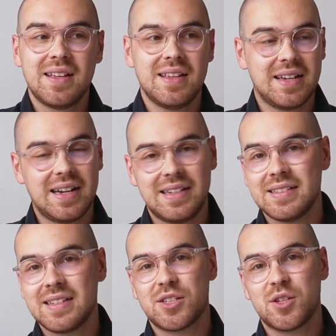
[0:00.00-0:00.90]
The
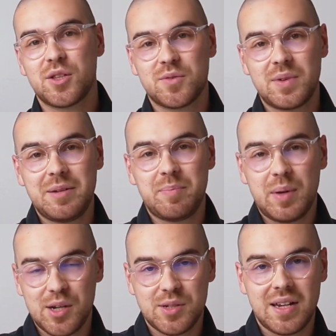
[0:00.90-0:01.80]
1963
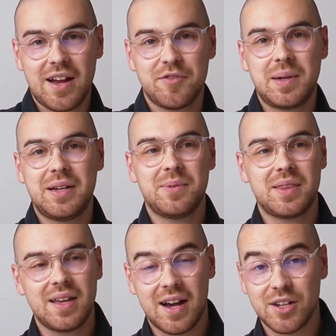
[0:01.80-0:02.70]
Pearson government
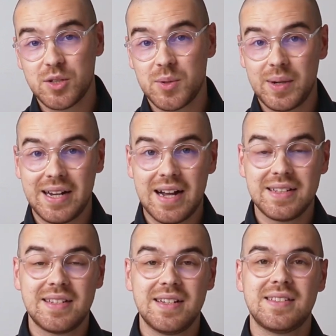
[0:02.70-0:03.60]
with
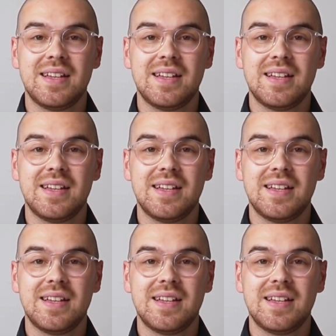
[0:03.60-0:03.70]
129 seats,